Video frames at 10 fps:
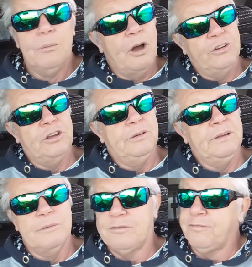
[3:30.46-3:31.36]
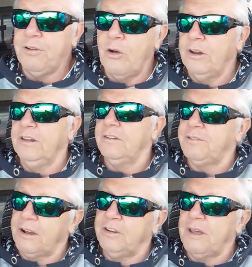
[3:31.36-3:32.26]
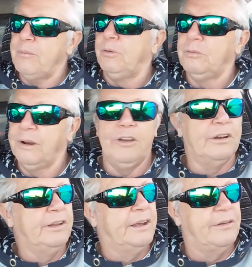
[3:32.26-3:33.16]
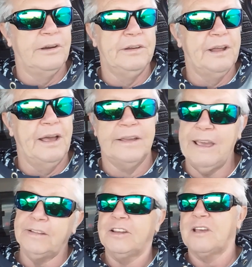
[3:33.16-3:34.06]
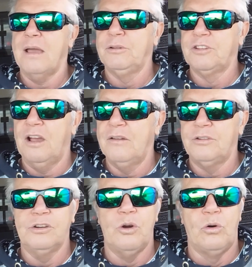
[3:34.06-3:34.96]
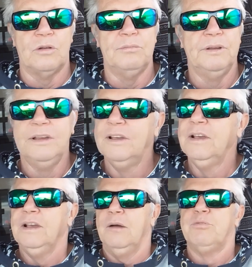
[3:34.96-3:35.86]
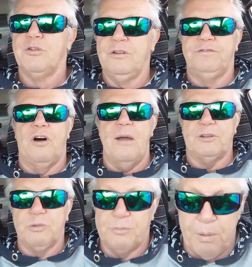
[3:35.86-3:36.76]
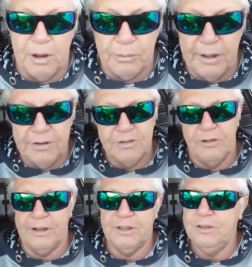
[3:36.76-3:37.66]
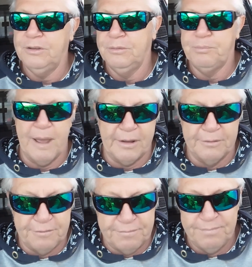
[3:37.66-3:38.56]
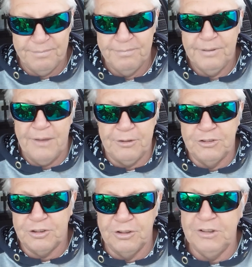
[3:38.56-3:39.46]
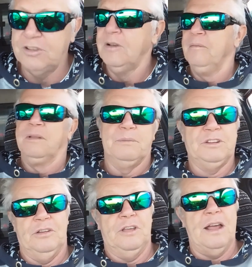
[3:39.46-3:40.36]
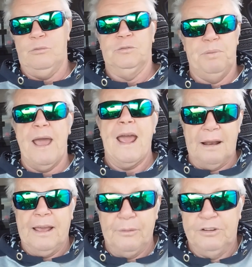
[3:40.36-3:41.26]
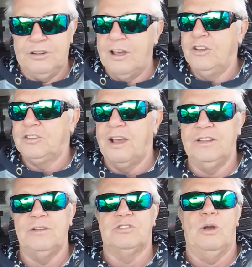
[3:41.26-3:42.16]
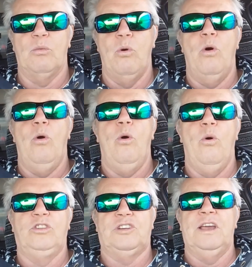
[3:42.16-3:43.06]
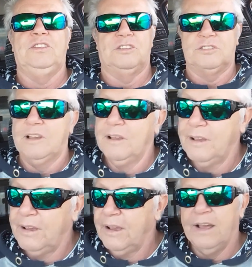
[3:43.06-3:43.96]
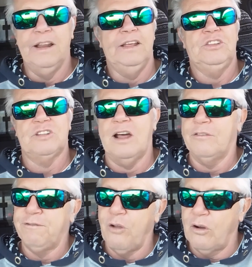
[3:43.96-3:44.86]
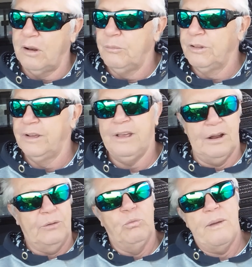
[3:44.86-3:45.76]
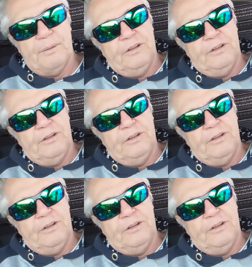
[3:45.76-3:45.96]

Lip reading: Mind you, he gave him a flogging in the fucking temple when he got in there and kicked their tables over and called them a brood of vipers, which, by the way, is like you pack of F and C's. Let me tell you, that was bad language in those days. That was like, woo, Jesus. And then he started flogging them with a whip,